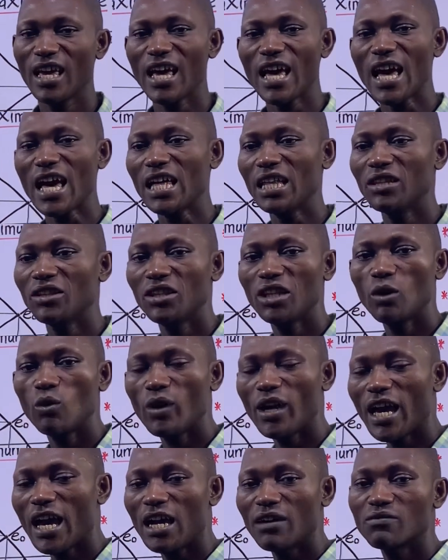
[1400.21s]
and they
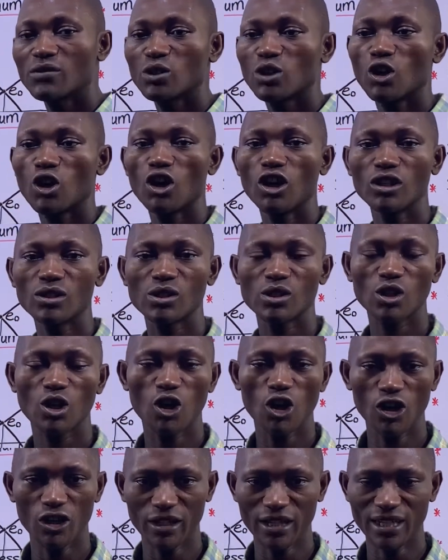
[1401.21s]
will have to cut
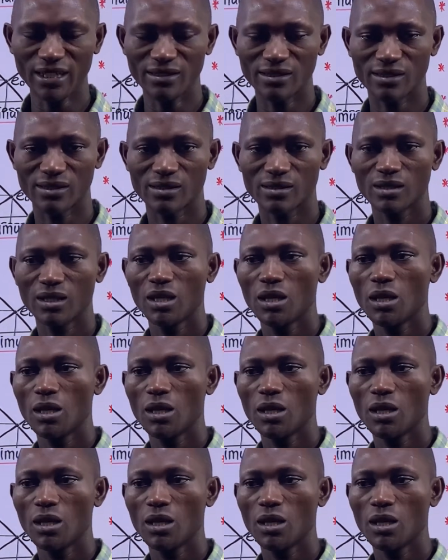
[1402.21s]
corners